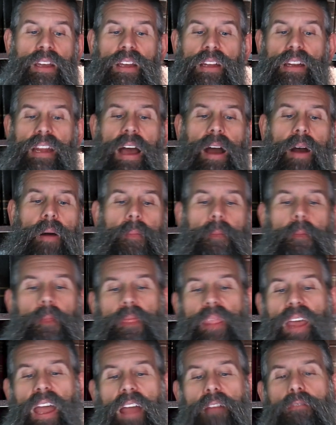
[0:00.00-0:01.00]
Now,
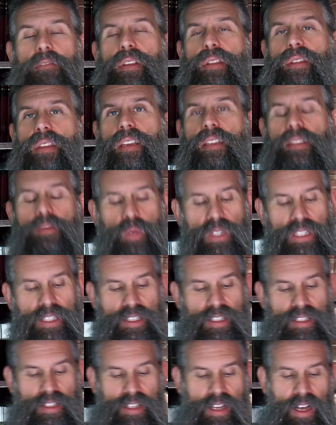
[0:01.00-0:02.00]
everything we
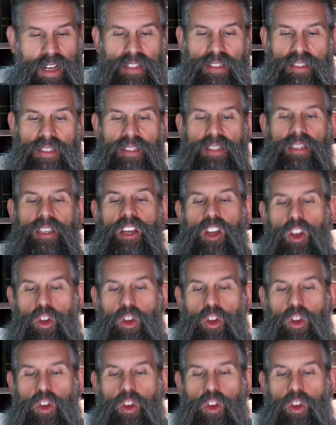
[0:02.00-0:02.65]
discussed